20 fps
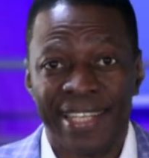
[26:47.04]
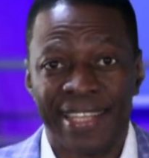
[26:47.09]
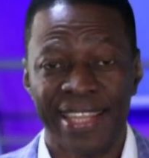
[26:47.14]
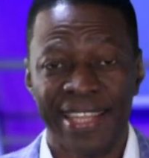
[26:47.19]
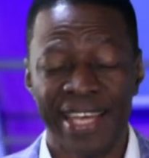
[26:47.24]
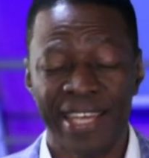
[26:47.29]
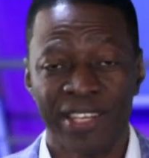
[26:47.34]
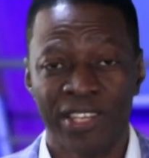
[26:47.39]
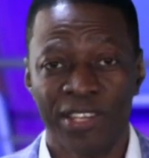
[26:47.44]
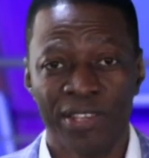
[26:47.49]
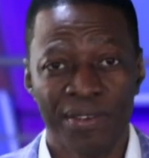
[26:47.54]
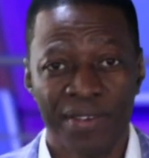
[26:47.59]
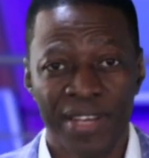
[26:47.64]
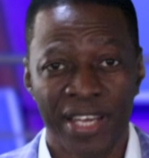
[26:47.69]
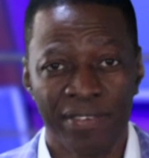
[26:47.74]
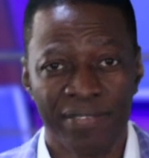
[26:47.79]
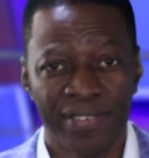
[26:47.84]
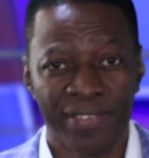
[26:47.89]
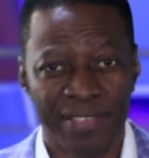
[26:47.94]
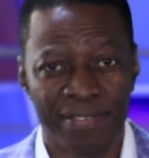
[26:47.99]
Thank you,
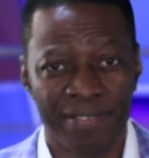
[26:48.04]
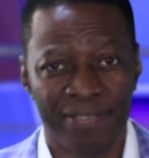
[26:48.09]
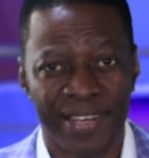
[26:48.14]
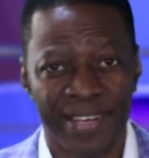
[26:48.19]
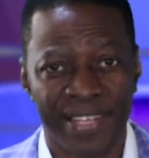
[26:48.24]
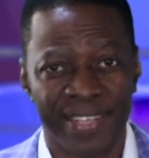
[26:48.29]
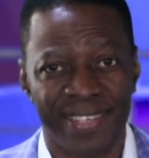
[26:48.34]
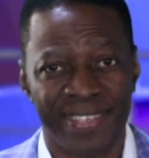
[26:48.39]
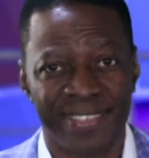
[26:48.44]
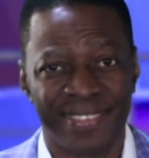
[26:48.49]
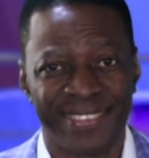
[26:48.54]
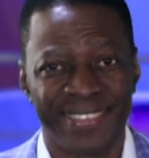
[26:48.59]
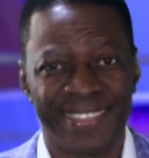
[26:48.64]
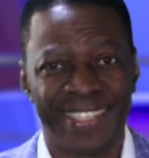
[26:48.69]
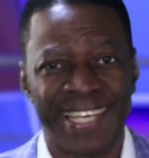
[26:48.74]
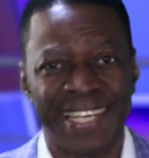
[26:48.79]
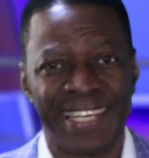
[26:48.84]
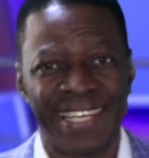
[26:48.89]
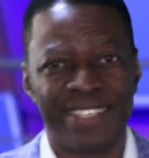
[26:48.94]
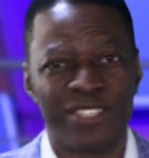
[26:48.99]
Heavenly Father.
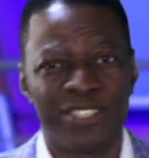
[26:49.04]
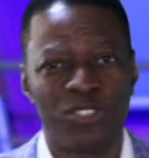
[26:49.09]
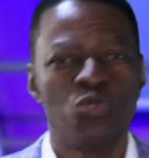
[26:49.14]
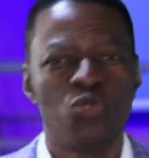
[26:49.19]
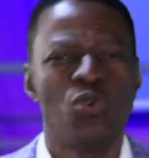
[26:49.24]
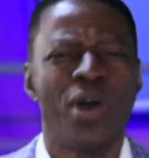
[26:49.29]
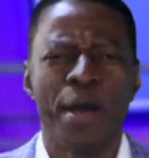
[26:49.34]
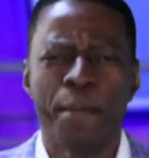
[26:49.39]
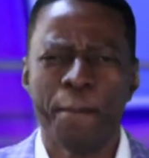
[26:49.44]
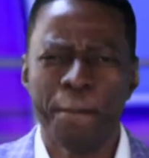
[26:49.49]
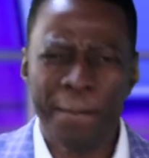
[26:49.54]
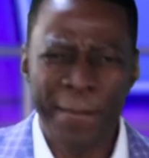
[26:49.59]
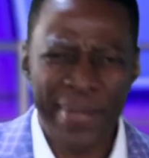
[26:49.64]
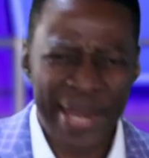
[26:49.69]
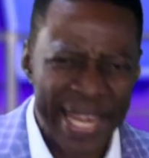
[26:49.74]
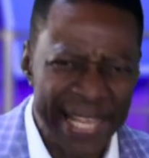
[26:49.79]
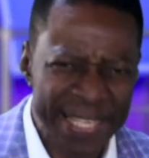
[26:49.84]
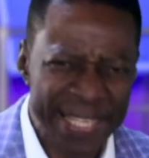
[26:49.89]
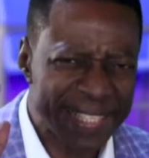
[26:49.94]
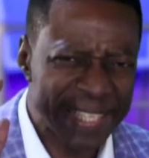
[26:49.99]
Do
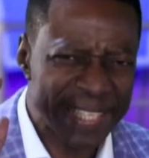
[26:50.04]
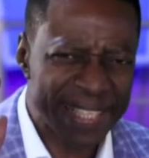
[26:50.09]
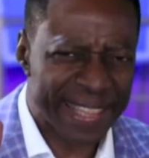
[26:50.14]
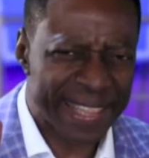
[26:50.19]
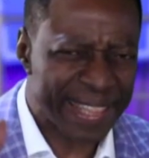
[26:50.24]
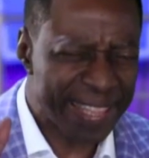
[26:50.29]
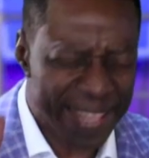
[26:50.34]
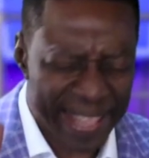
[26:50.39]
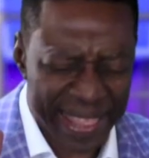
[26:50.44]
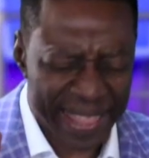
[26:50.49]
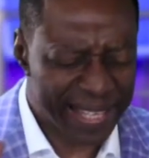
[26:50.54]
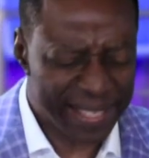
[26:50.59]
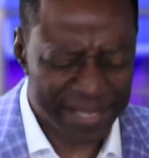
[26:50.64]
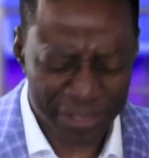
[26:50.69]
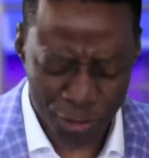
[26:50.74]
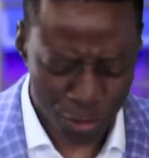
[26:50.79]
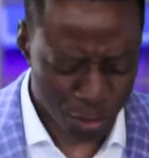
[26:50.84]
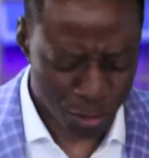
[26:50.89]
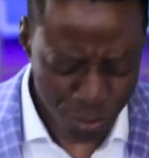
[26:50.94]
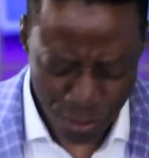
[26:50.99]
amazing
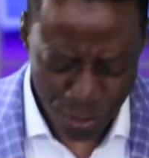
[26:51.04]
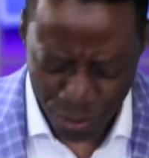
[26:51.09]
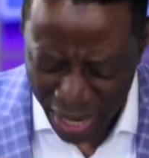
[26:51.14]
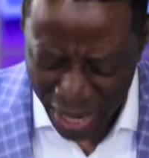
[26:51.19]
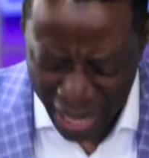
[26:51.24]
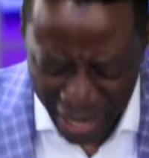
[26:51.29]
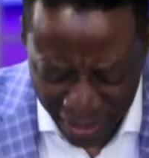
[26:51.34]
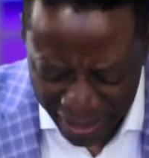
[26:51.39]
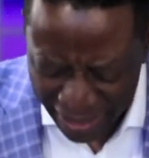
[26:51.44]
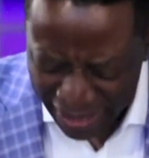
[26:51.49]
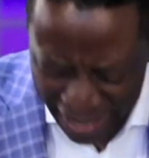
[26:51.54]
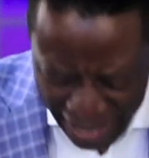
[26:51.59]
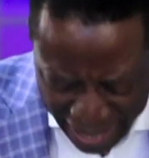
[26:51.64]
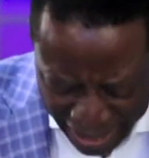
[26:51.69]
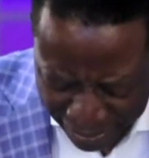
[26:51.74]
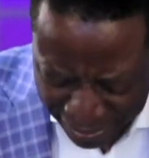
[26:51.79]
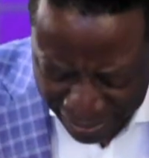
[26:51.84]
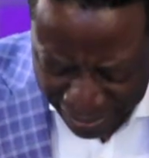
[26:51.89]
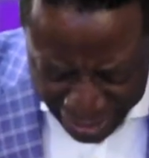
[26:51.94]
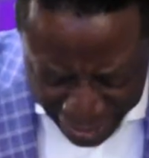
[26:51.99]
things through our
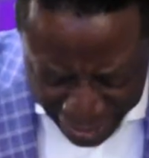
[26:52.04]
lives